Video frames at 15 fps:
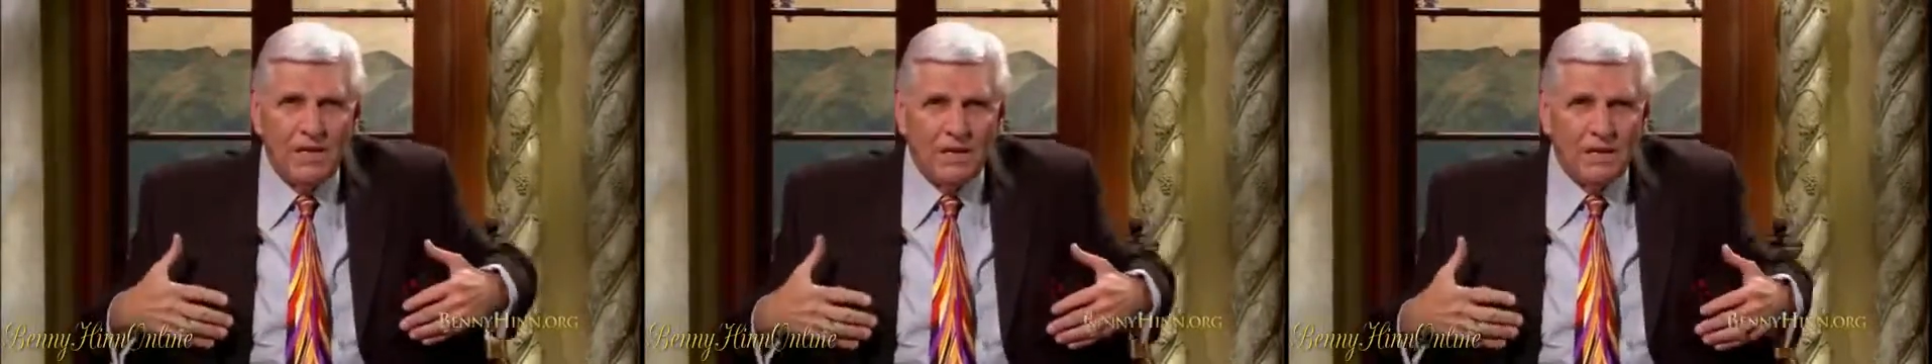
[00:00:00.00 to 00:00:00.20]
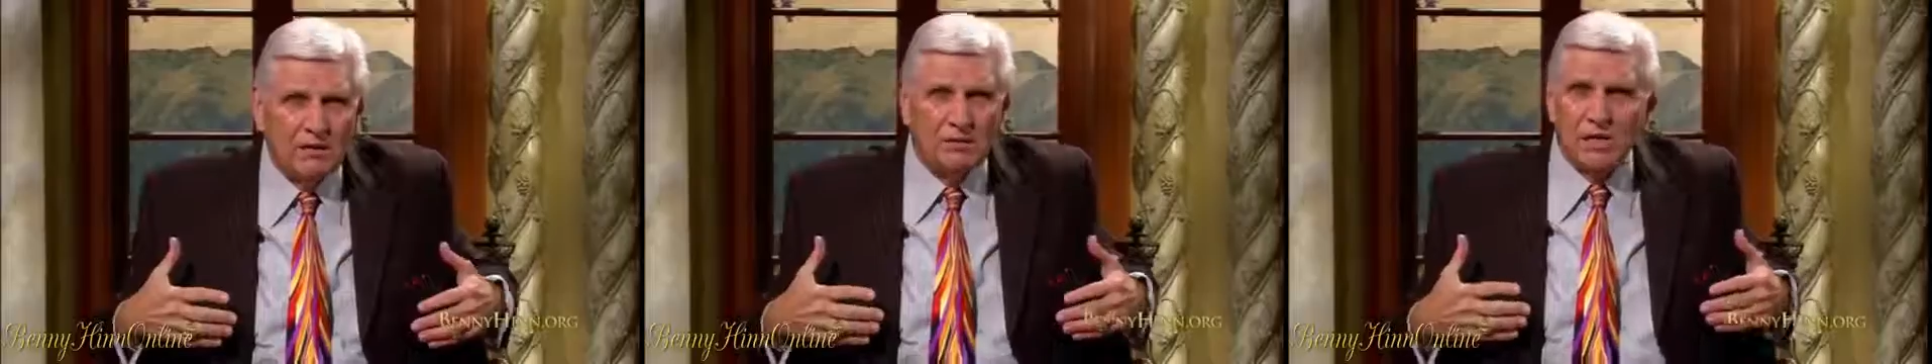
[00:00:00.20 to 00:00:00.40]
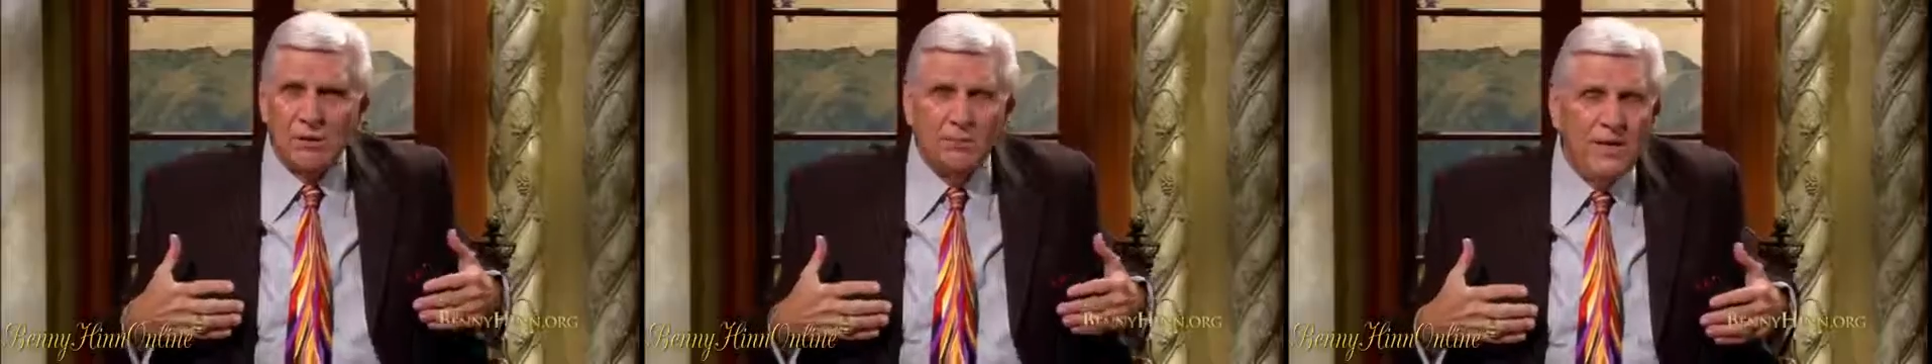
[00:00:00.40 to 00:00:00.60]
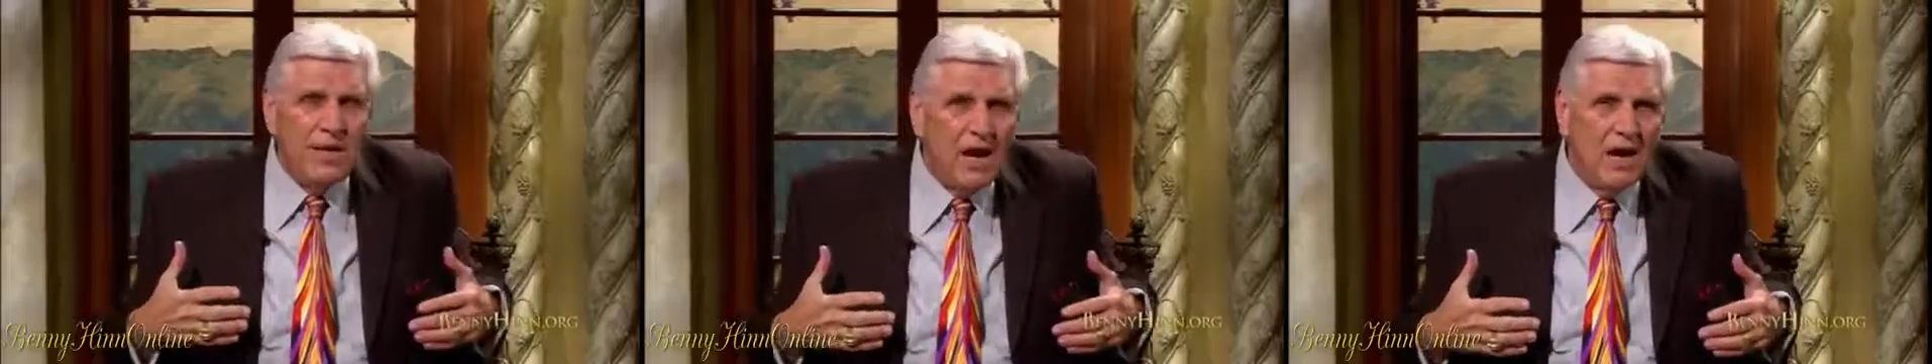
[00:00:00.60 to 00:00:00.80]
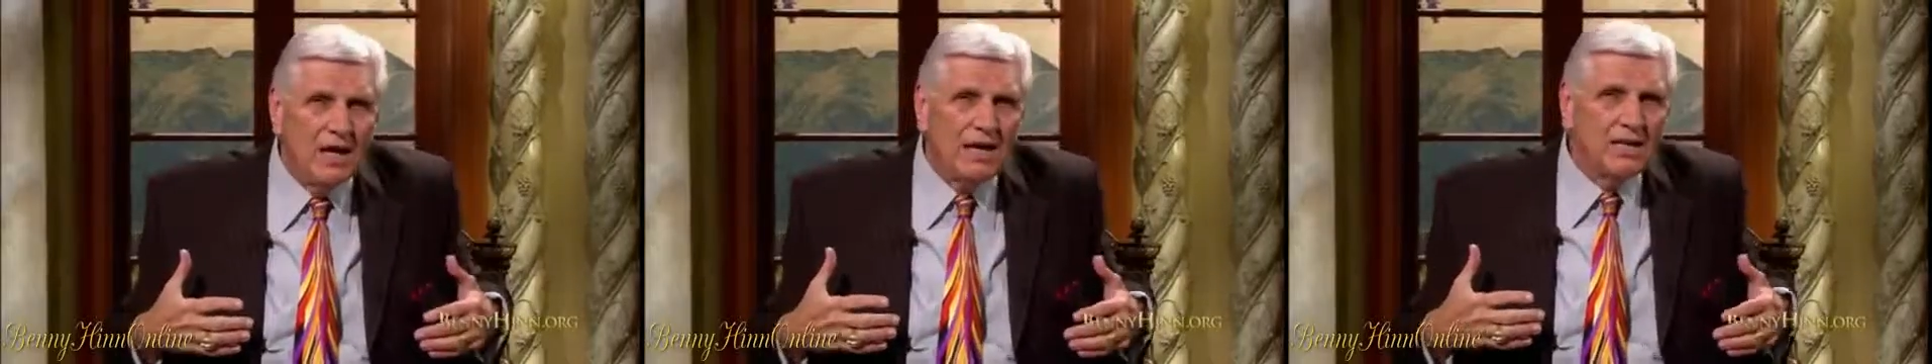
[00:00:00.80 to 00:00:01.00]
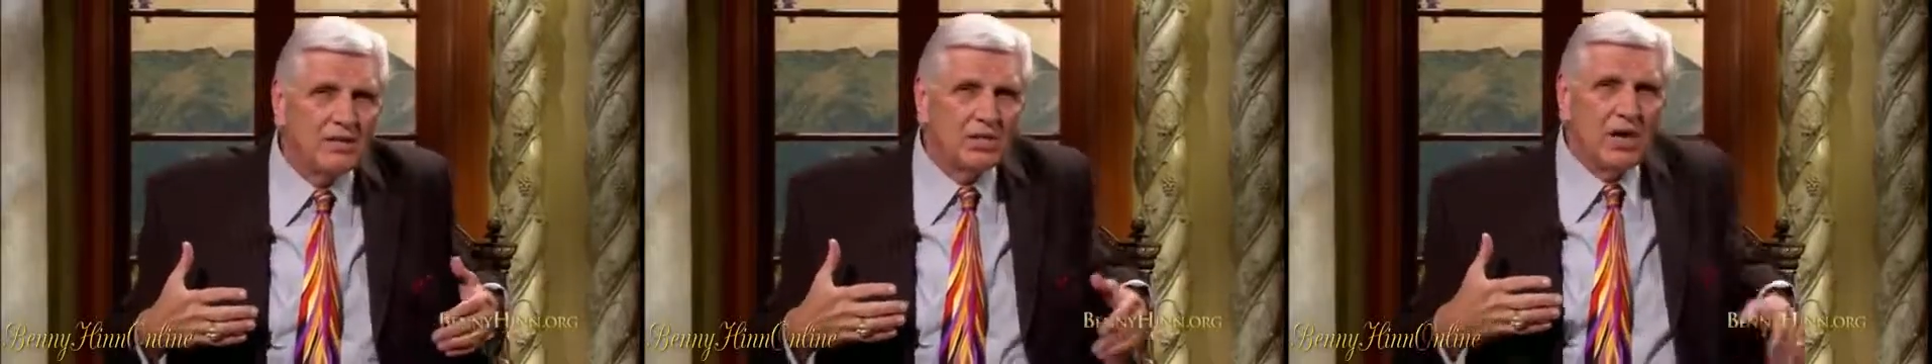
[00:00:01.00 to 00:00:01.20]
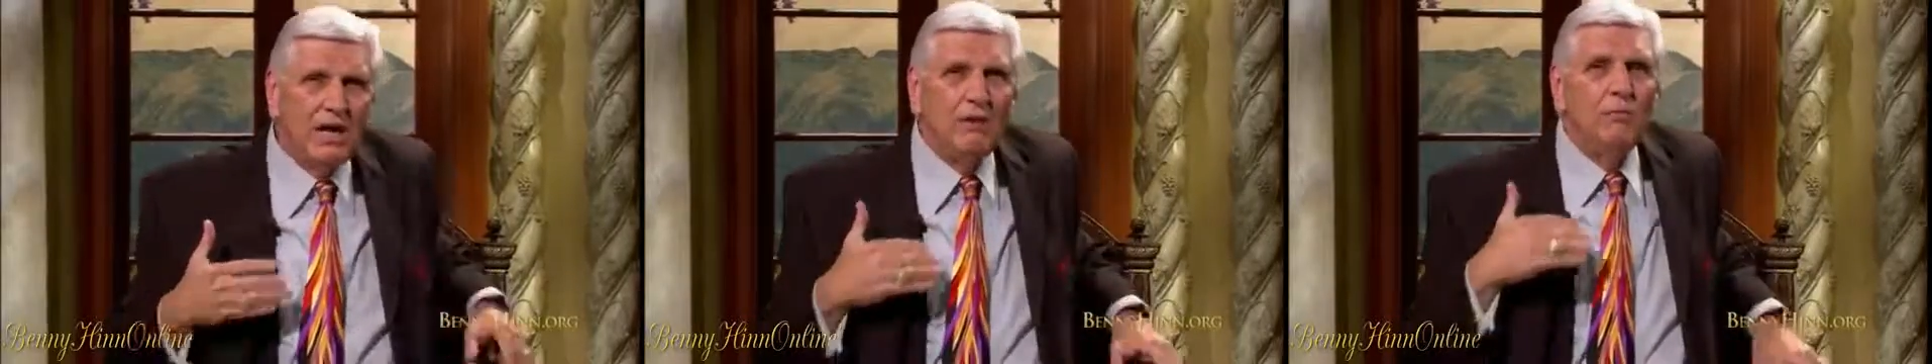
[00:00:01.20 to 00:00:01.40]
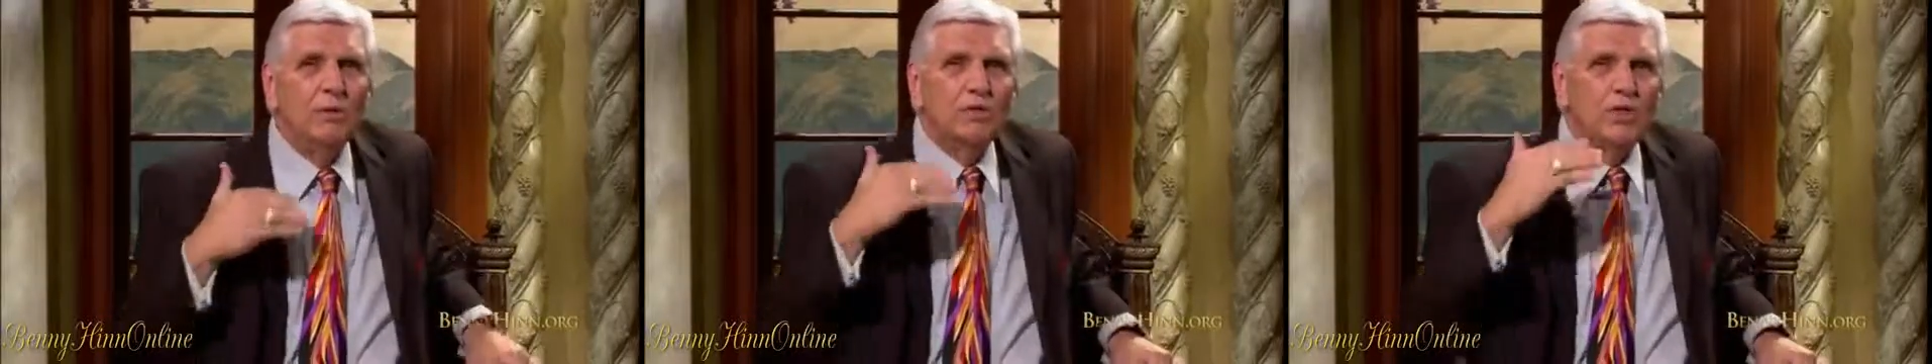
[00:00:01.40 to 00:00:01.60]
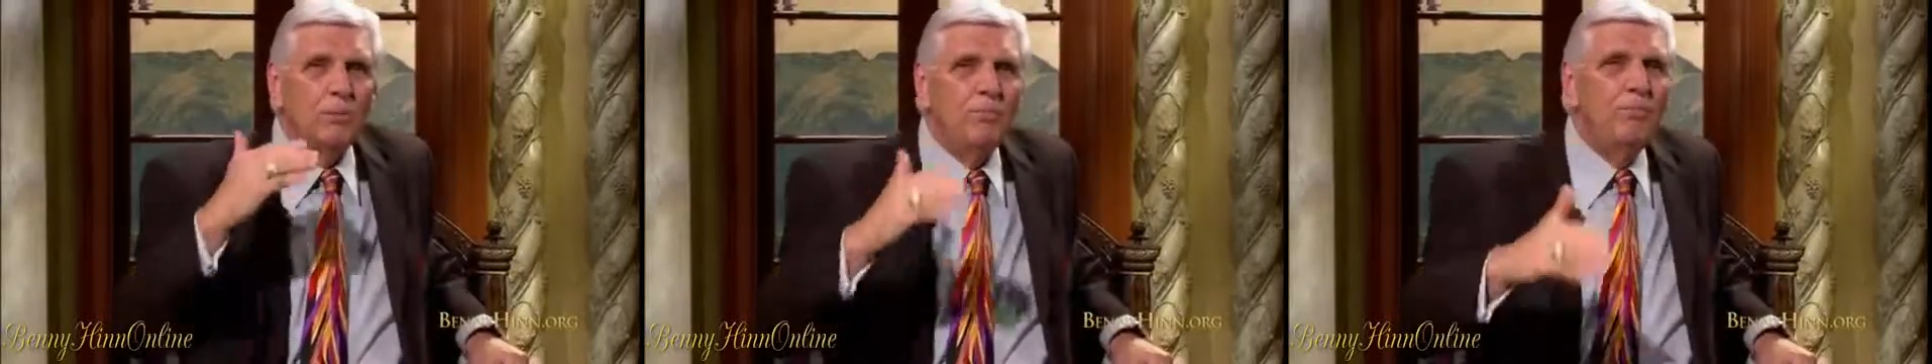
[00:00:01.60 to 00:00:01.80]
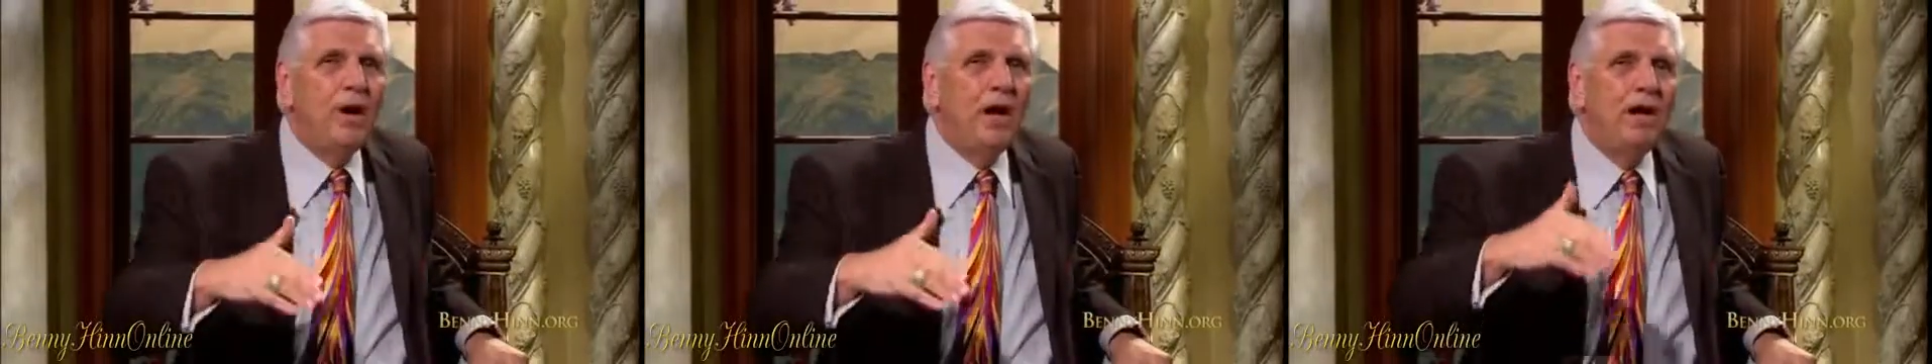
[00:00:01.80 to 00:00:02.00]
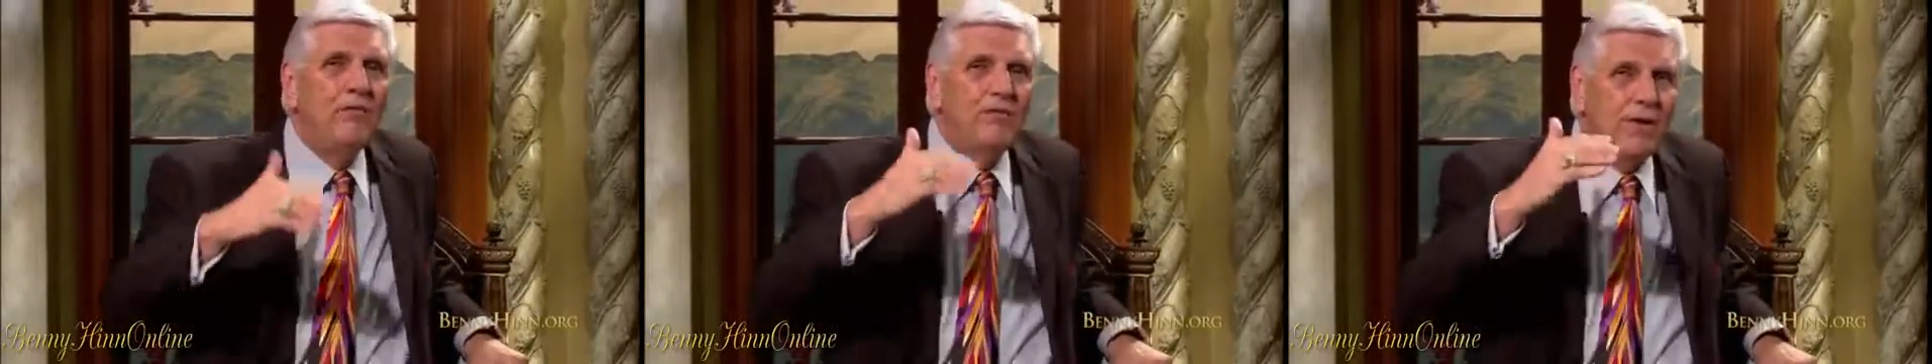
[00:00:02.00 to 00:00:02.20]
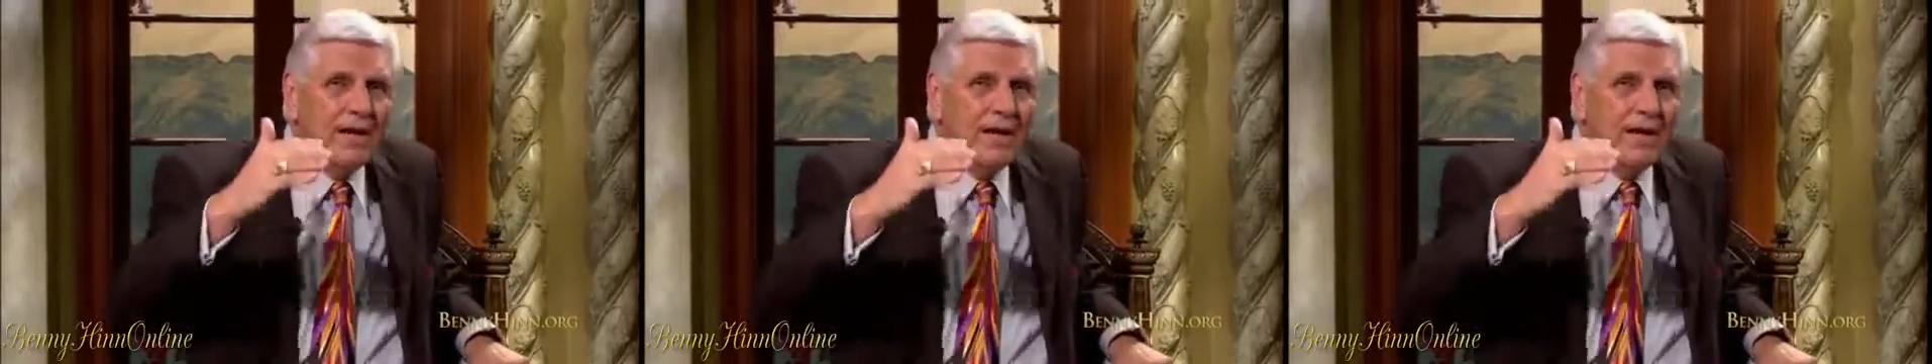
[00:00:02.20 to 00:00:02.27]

Because to be honest, it was above